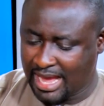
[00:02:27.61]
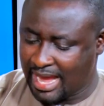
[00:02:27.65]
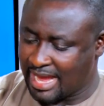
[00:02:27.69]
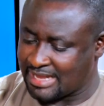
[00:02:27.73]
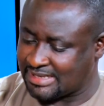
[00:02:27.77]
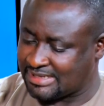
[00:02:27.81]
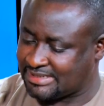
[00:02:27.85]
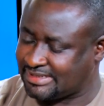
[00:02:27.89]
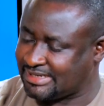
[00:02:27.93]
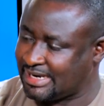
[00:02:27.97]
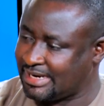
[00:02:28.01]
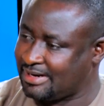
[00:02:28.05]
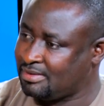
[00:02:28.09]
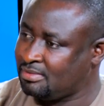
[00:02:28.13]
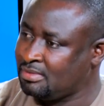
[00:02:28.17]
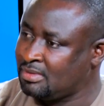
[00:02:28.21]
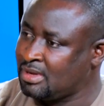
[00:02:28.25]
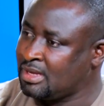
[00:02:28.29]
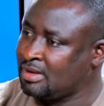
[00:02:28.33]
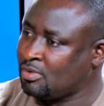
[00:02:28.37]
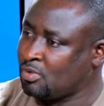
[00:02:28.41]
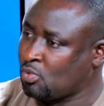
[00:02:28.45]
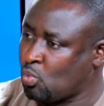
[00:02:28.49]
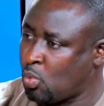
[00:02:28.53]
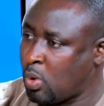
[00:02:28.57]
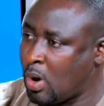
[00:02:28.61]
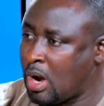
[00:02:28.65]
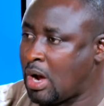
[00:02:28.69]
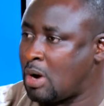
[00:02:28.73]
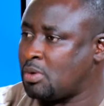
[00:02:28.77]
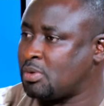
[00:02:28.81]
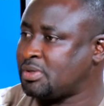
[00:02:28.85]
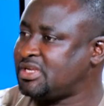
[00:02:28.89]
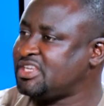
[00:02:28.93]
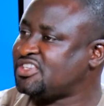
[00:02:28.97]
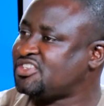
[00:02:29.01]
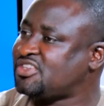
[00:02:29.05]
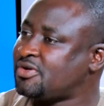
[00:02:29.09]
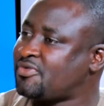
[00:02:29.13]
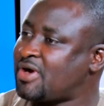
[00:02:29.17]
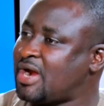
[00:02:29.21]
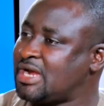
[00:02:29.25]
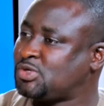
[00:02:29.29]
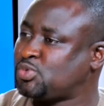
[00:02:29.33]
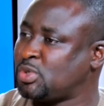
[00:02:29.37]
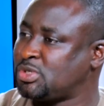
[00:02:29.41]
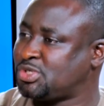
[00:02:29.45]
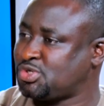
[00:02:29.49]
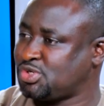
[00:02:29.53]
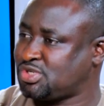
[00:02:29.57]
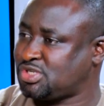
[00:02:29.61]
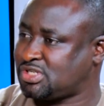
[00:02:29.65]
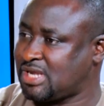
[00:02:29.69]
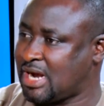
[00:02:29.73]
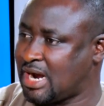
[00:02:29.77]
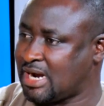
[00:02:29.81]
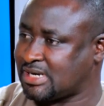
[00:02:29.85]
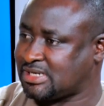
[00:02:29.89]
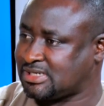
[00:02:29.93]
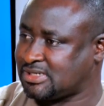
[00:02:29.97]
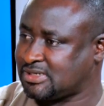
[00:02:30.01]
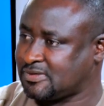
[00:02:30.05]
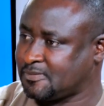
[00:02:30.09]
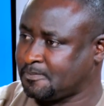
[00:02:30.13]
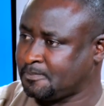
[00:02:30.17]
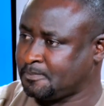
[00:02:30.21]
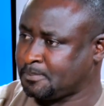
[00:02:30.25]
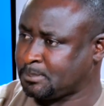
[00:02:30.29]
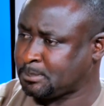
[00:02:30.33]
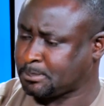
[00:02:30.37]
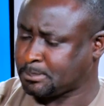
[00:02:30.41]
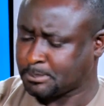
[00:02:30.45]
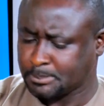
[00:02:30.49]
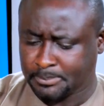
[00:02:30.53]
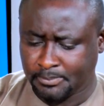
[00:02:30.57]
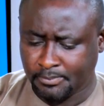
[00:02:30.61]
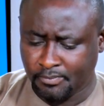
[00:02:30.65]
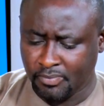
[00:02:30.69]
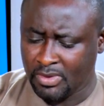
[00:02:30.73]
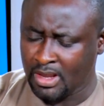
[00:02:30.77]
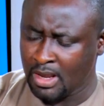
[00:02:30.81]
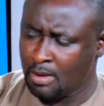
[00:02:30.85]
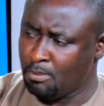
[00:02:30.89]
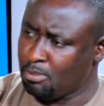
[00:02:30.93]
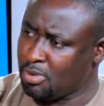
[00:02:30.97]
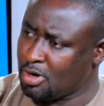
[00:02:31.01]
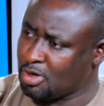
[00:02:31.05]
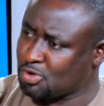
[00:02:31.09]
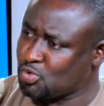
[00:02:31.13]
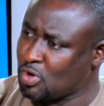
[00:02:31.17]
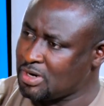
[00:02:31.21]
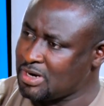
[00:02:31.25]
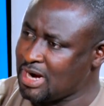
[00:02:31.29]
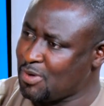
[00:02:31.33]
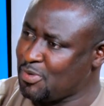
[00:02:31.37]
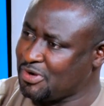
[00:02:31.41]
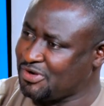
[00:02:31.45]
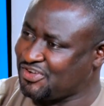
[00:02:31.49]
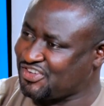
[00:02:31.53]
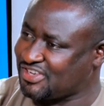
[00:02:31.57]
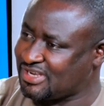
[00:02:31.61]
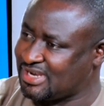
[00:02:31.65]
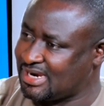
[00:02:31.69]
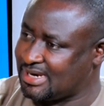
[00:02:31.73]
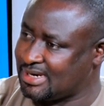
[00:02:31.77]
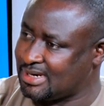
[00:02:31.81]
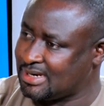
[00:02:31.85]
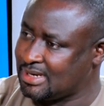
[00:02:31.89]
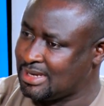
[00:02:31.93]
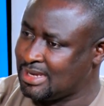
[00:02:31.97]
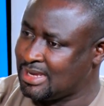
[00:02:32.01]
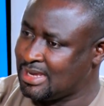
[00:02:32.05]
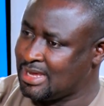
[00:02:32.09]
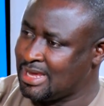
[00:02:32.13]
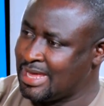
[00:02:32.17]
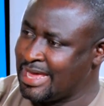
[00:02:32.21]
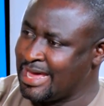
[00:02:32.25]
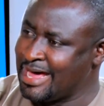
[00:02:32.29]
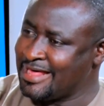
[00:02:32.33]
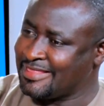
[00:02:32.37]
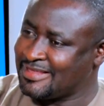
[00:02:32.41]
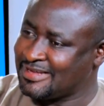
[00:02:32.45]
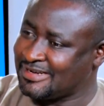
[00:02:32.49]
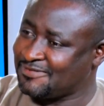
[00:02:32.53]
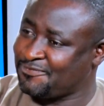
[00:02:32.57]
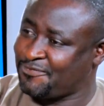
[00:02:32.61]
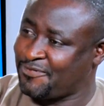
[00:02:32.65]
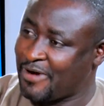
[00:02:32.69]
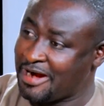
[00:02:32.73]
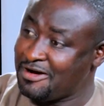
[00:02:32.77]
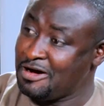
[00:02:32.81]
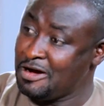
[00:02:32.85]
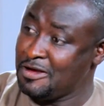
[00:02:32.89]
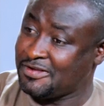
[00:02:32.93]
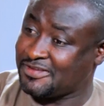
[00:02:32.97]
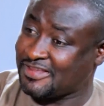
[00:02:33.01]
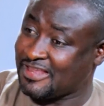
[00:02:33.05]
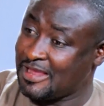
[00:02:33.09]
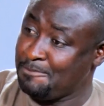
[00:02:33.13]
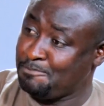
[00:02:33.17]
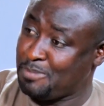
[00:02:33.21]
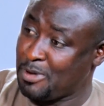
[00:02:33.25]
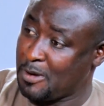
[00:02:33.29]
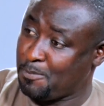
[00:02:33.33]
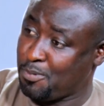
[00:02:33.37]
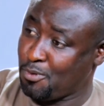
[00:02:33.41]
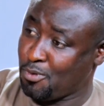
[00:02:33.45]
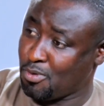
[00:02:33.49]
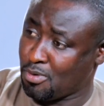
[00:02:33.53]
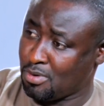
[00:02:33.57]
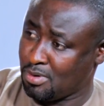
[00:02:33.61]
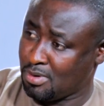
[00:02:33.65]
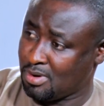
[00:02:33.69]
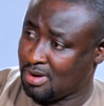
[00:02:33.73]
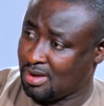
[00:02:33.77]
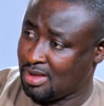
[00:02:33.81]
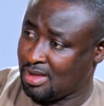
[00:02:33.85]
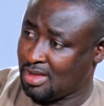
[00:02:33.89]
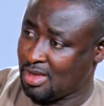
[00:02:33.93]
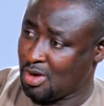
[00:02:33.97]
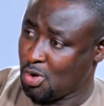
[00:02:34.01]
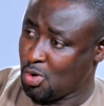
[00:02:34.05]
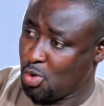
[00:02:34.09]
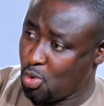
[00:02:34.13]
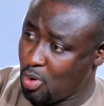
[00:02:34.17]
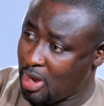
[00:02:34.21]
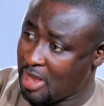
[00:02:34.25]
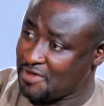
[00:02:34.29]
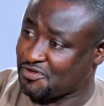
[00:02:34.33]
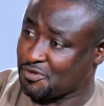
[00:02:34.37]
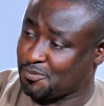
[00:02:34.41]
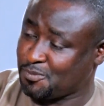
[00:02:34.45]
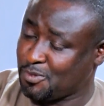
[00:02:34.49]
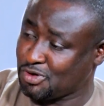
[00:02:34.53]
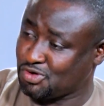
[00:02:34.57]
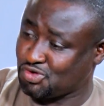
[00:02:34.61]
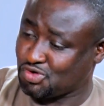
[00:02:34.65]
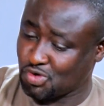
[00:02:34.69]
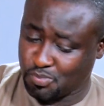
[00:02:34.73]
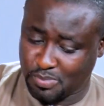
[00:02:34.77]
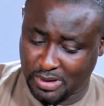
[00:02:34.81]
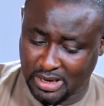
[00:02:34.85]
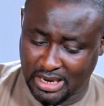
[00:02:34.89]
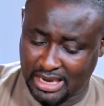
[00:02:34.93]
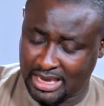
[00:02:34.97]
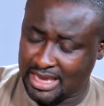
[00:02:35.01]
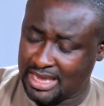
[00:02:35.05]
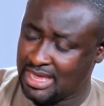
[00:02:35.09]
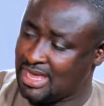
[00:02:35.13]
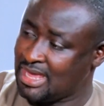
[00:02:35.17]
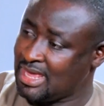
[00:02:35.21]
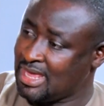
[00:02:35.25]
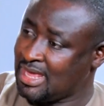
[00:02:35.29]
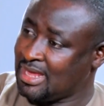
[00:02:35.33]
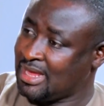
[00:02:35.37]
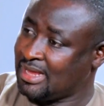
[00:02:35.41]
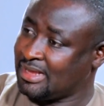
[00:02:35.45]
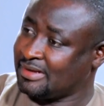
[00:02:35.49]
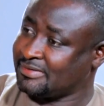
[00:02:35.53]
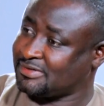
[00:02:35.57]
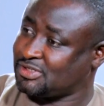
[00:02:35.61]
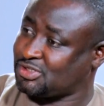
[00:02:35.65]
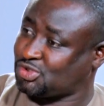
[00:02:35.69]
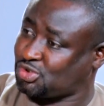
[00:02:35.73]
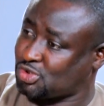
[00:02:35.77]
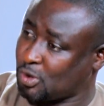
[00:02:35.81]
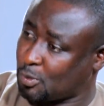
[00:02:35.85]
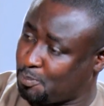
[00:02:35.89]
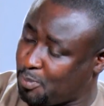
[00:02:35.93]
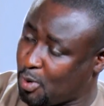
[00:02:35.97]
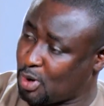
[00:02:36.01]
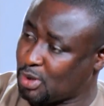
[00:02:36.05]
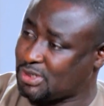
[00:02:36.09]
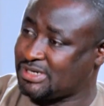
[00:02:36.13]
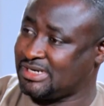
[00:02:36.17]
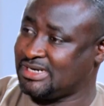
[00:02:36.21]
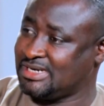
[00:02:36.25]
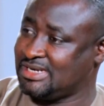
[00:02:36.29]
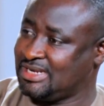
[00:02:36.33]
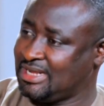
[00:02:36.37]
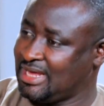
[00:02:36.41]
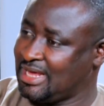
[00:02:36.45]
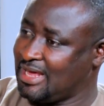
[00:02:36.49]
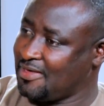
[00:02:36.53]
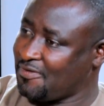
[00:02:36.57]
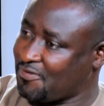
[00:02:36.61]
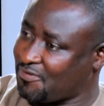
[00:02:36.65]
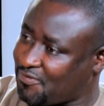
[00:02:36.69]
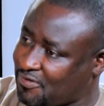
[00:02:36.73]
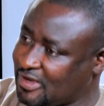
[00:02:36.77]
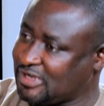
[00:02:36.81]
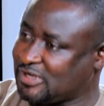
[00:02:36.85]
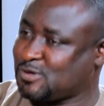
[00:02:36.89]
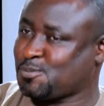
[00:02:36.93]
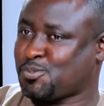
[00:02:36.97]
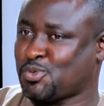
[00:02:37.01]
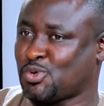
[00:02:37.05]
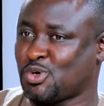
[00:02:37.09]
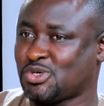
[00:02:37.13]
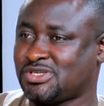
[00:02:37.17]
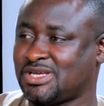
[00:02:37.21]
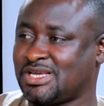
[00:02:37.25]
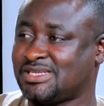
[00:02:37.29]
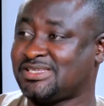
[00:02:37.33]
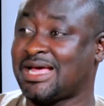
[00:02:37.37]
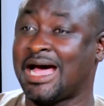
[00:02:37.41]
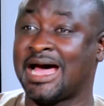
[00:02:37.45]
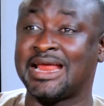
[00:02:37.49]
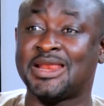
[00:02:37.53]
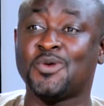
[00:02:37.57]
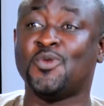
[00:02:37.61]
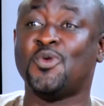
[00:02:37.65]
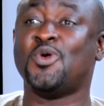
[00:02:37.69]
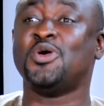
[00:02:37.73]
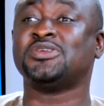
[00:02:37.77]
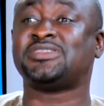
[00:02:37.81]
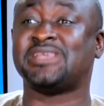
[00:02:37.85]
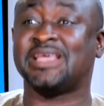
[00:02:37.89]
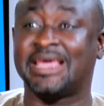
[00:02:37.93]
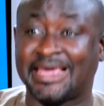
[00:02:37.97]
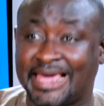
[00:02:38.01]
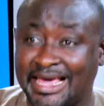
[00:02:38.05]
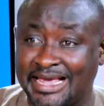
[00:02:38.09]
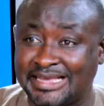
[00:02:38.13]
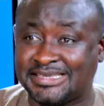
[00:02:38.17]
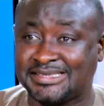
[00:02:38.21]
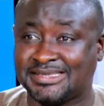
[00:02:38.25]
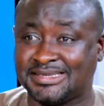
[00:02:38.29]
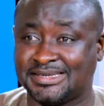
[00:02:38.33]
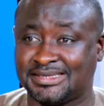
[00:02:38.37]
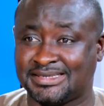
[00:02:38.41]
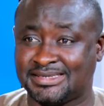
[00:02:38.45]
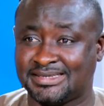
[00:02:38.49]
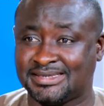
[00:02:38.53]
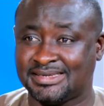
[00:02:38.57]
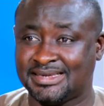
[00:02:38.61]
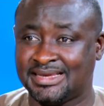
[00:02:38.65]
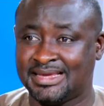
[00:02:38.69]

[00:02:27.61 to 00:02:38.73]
and said, wow, this is the right way to start. But what are we seeing? The very same people who are supposed to be supporting this process are the ones against it.